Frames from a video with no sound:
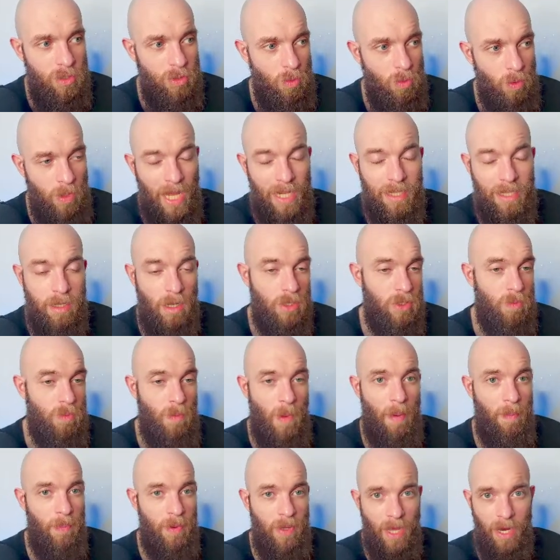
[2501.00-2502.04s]
atlas
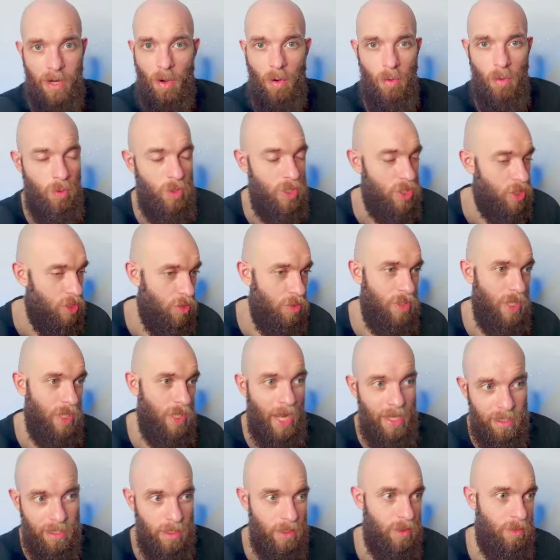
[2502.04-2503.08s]
map, and always use
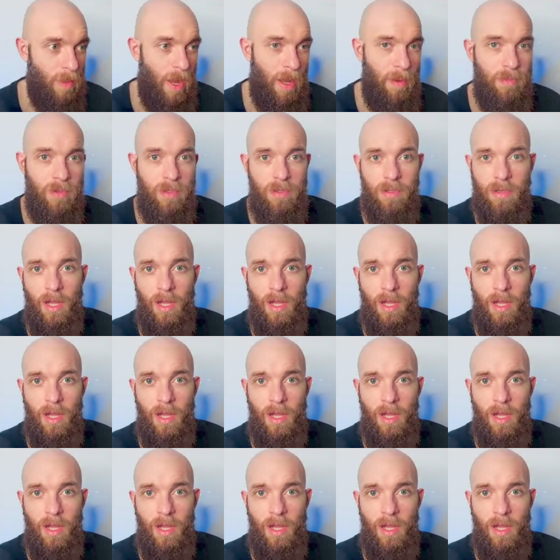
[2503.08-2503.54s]
atlas maps,